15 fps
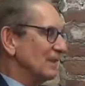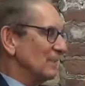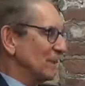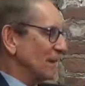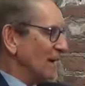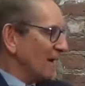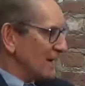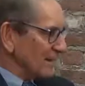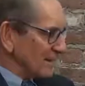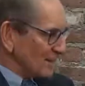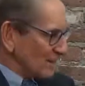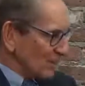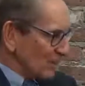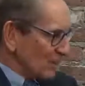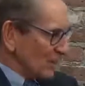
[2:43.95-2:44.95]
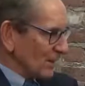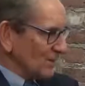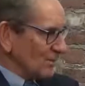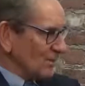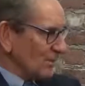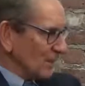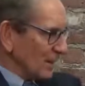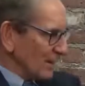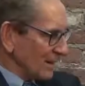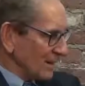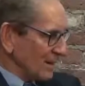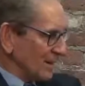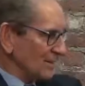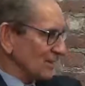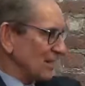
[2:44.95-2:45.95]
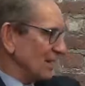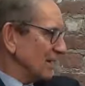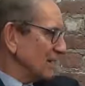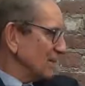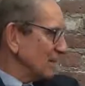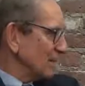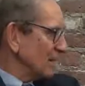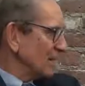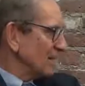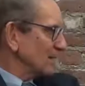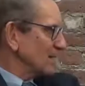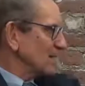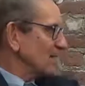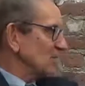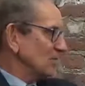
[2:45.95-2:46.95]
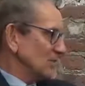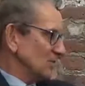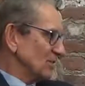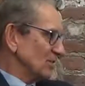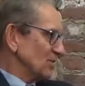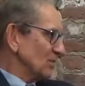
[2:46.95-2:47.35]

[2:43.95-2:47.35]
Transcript: Behind depression, behind anxiety, behind addictions. Especially.